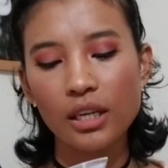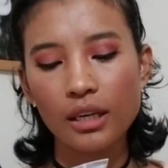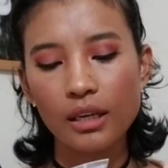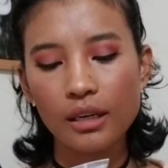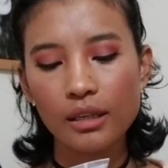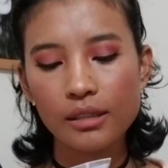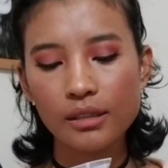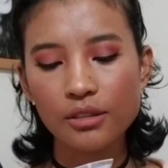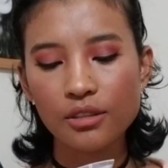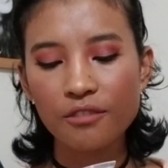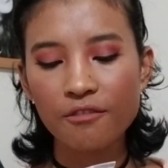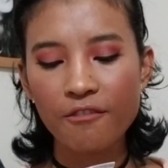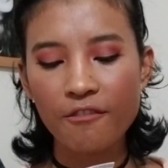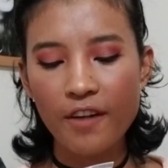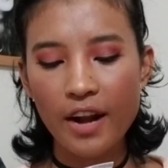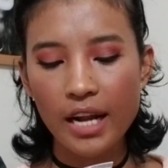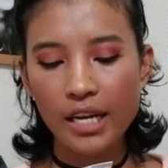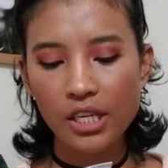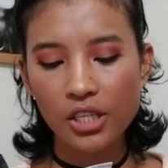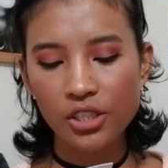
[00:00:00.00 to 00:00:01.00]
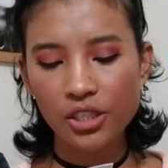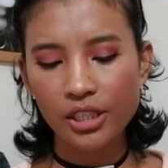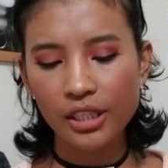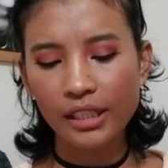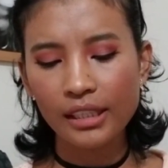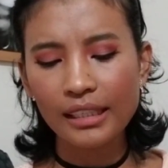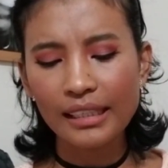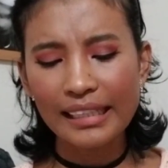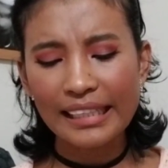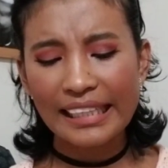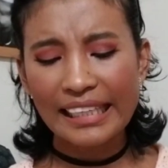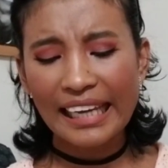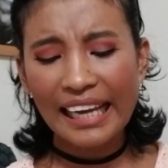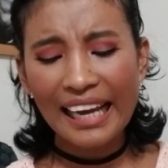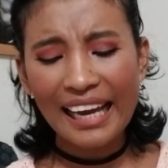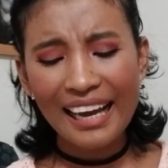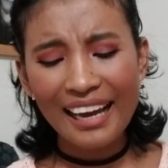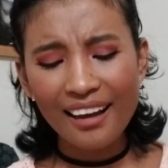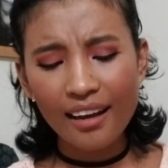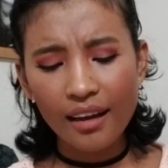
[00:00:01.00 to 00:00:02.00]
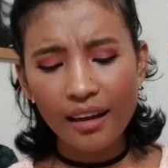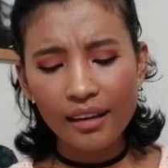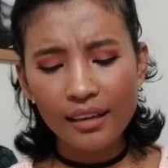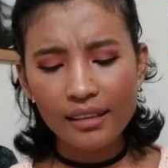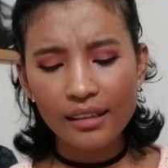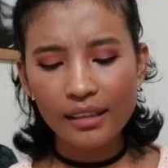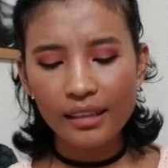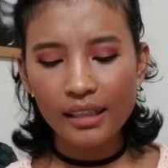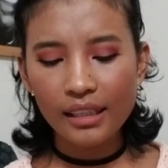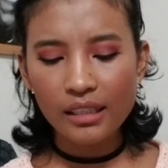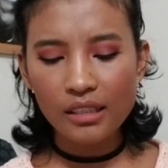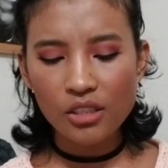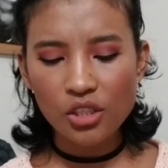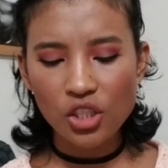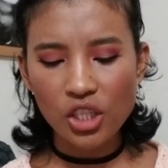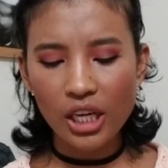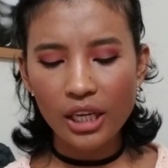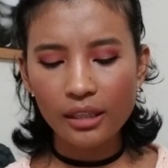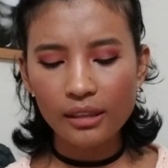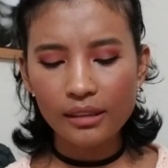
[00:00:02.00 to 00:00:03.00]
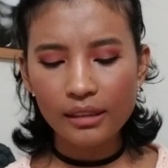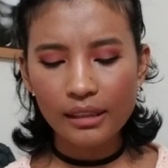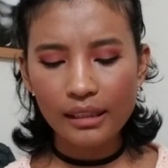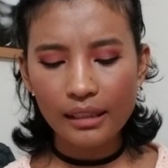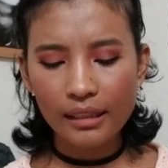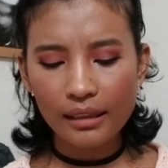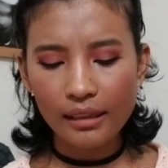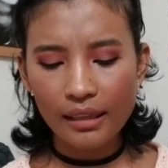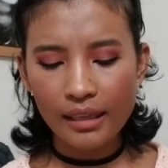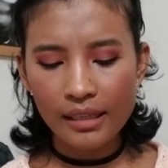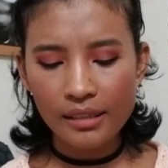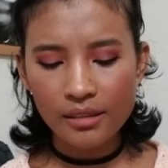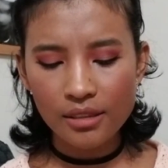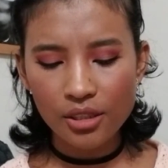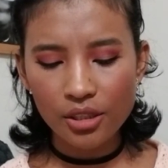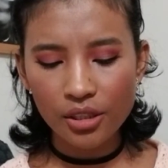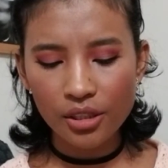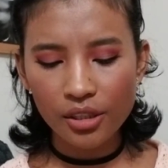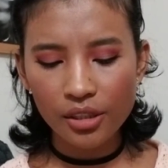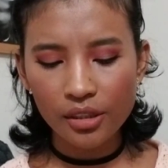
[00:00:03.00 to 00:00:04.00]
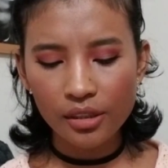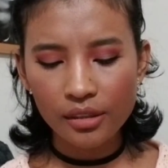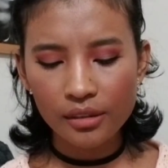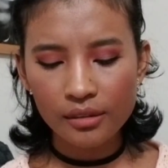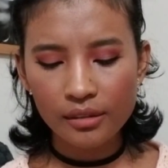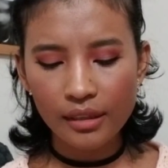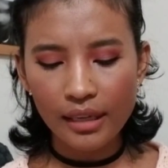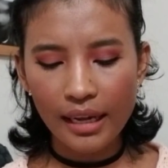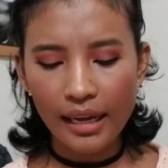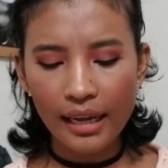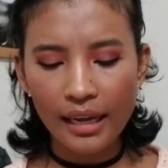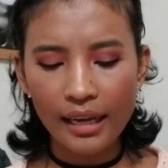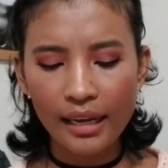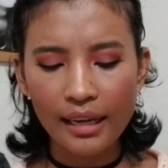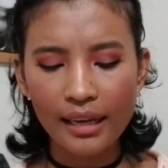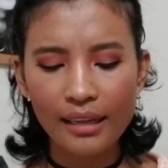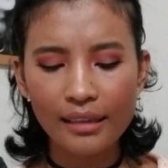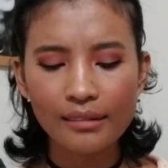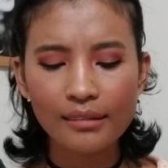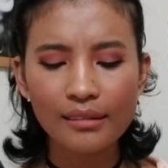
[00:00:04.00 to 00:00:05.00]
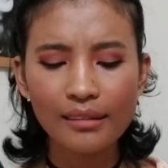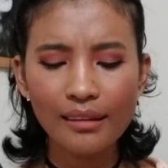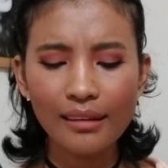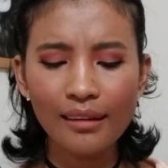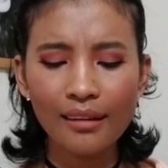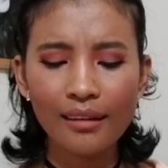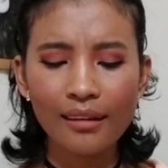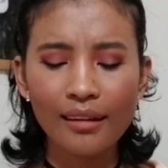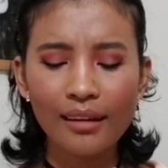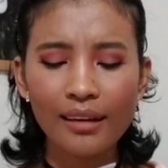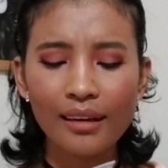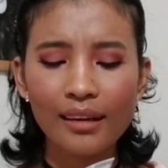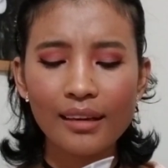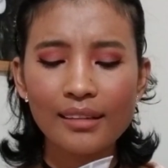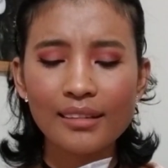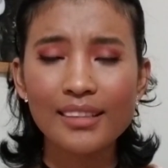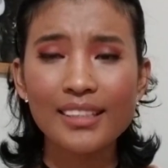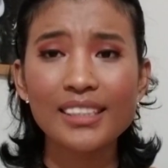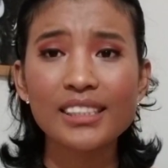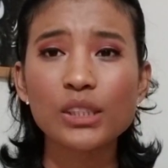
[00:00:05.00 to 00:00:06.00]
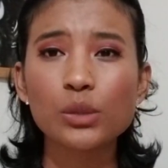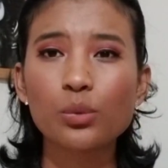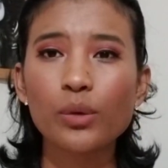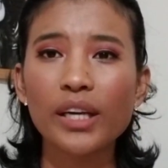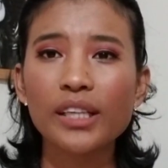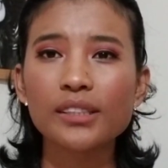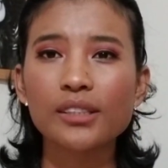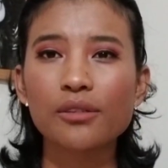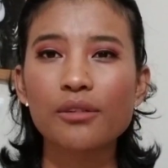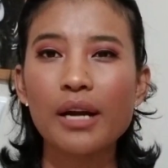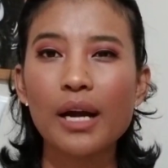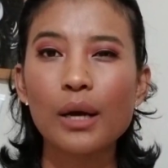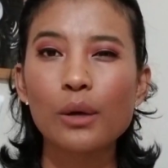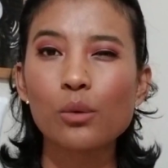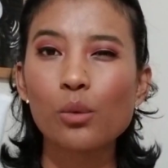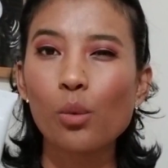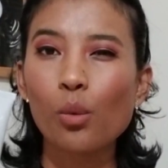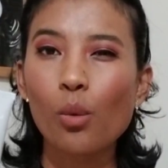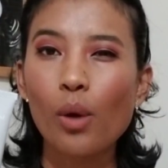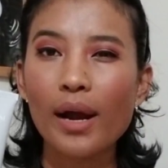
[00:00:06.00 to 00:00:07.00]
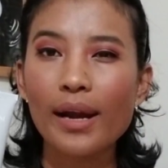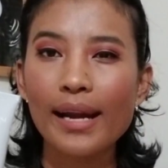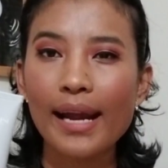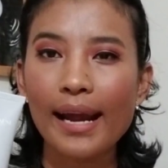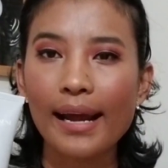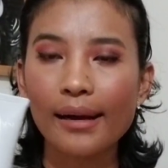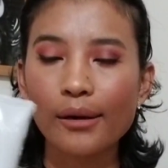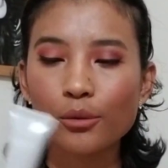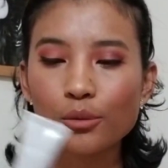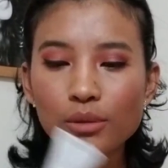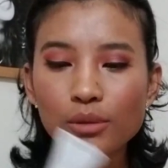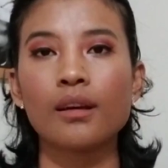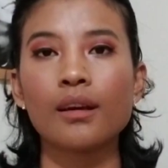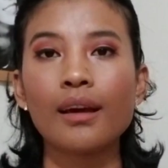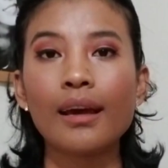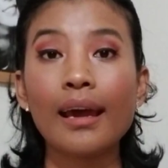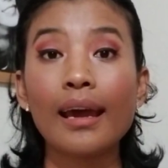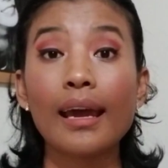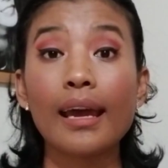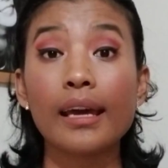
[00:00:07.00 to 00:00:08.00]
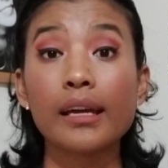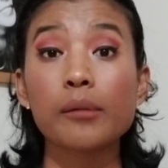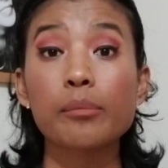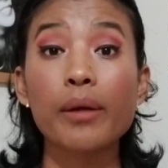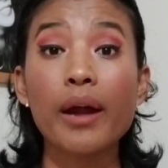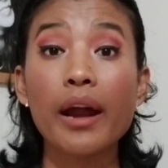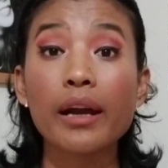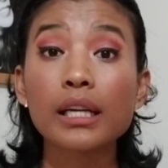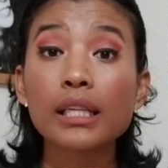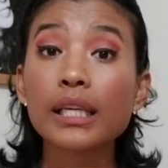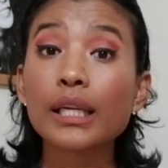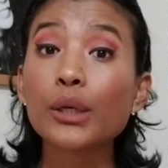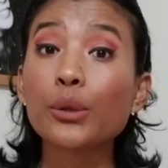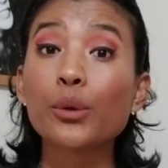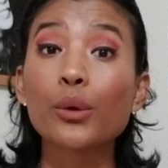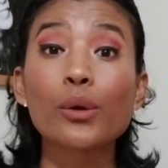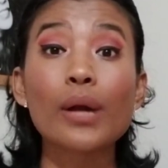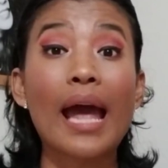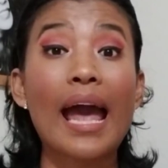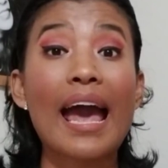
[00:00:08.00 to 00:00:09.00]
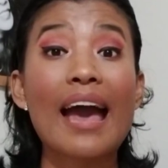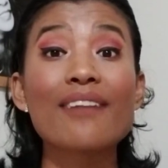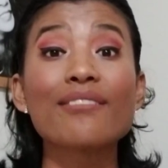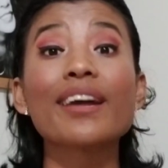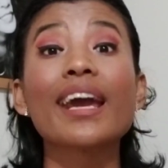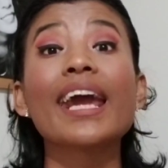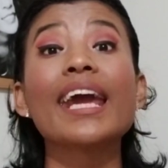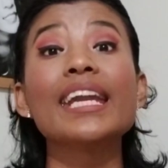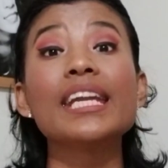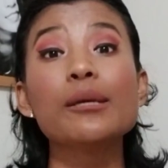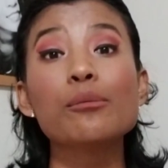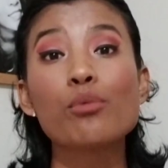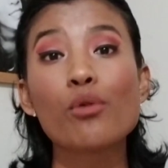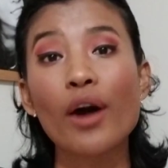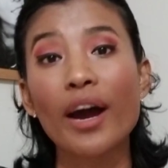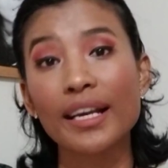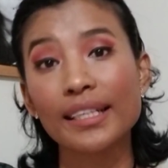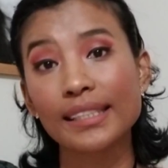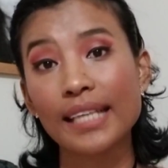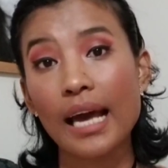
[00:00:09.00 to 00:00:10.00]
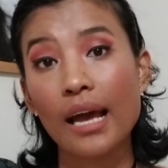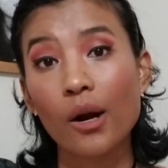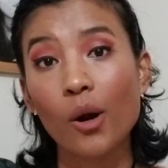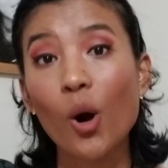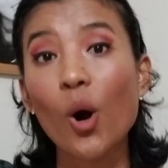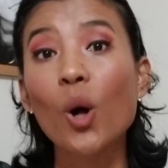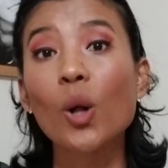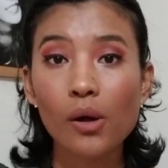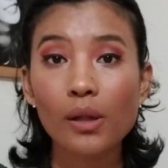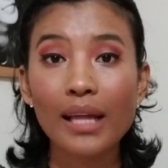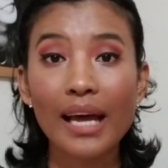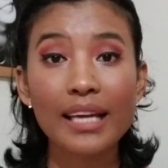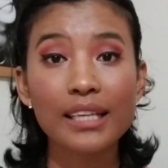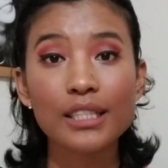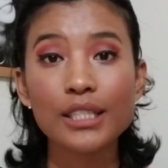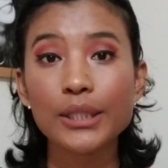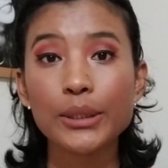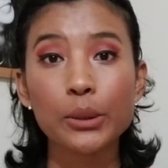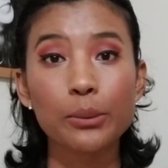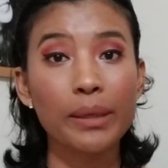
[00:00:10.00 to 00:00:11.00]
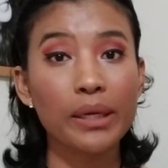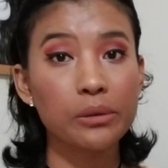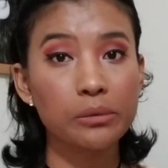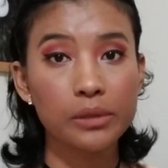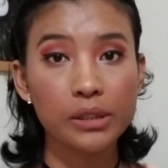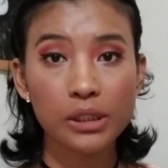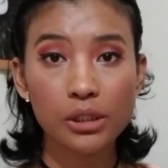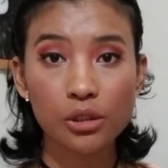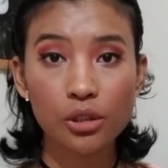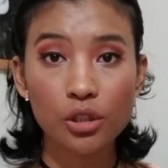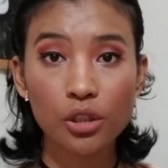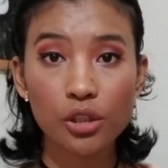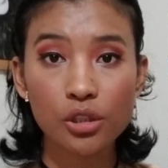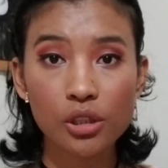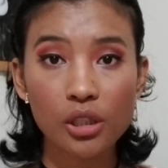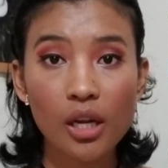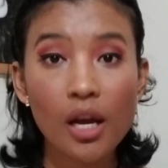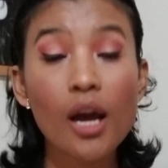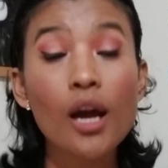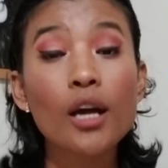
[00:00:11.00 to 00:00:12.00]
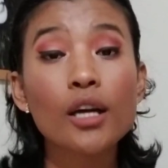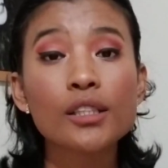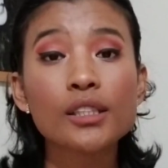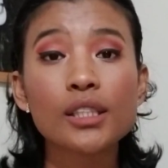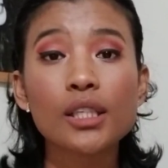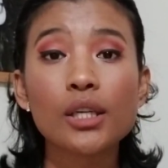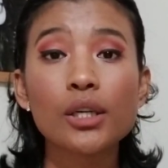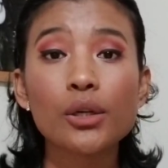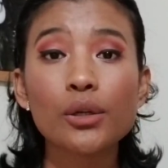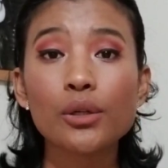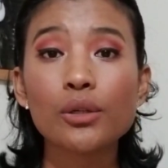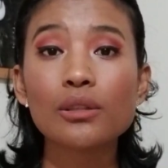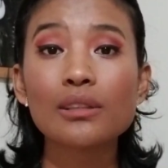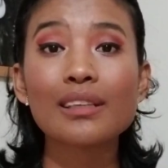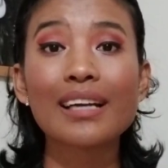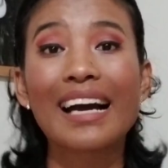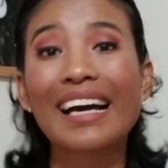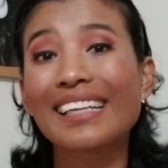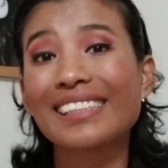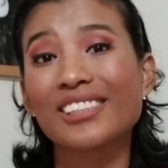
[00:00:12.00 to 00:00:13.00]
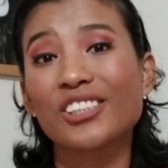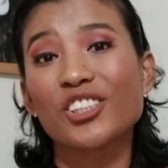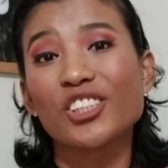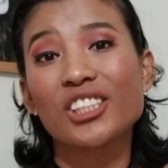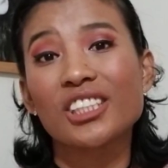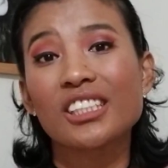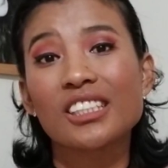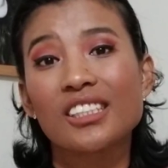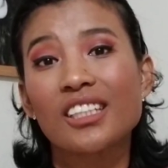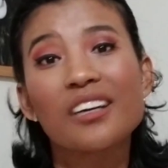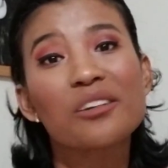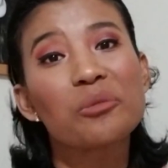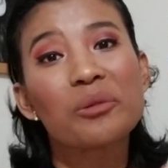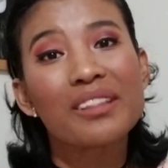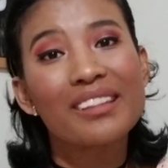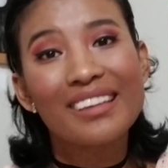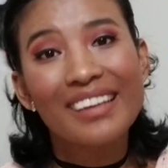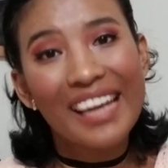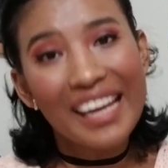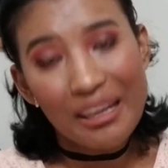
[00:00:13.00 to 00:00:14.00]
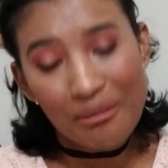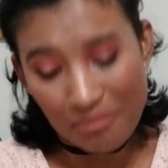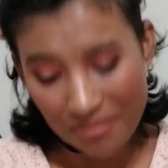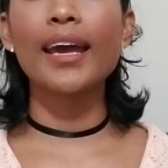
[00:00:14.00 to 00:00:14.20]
is refreshingly clean gel cleanser, and this weighs around 1 ounce. And apparently you don't have any price at all. I didn't do my research, so you guys are just stuck with the name.